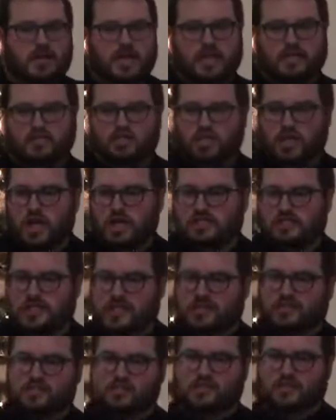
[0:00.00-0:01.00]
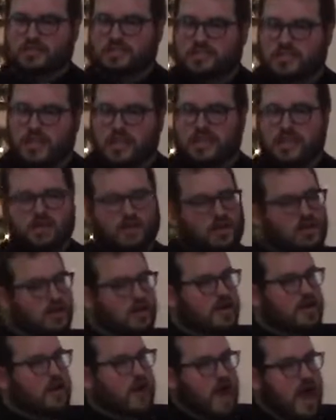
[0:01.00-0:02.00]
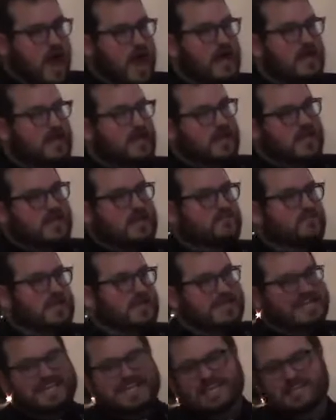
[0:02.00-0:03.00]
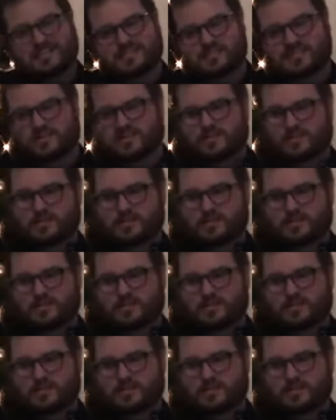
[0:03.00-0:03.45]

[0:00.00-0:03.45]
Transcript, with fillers: And John's answer is saying here, I can't even get